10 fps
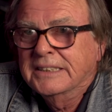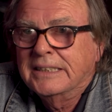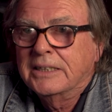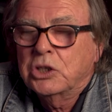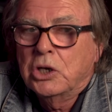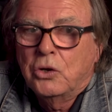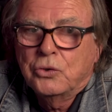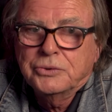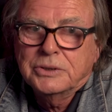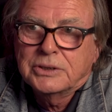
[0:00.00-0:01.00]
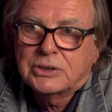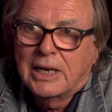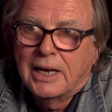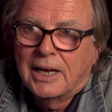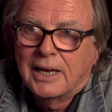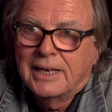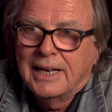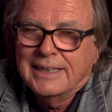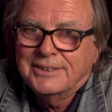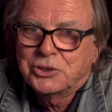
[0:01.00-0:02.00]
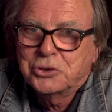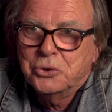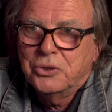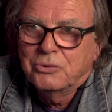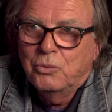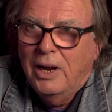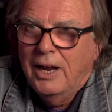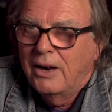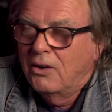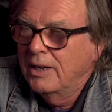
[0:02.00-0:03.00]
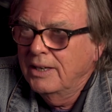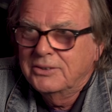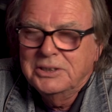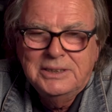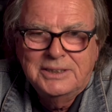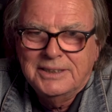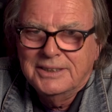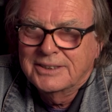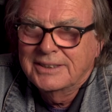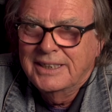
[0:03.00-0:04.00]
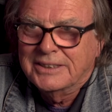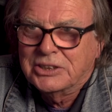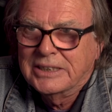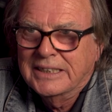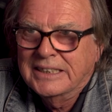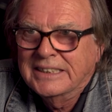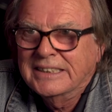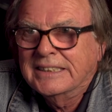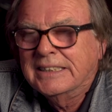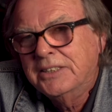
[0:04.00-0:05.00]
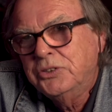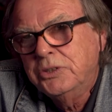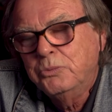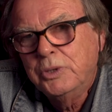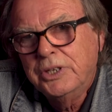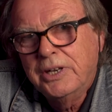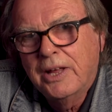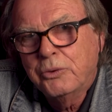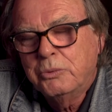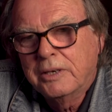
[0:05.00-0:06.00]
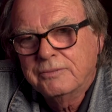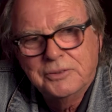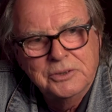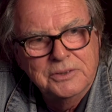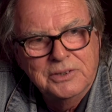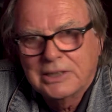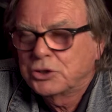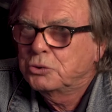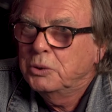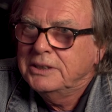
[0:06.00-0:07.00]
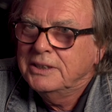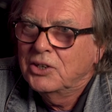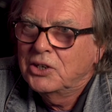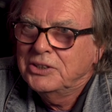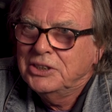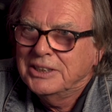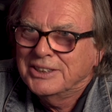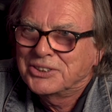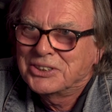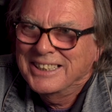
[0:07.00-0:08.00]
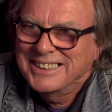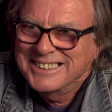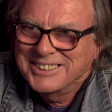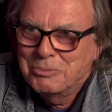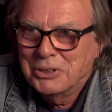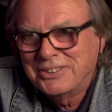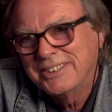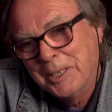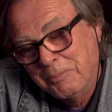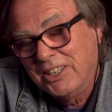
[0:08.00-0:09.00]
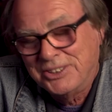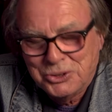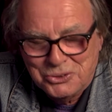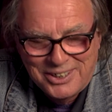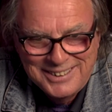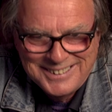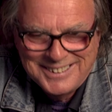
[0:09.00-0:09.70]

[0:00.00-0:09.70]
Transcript: a golden guitar and thought, wow, how easy is this? And didn't win another one for the next 29 years, but that's all right.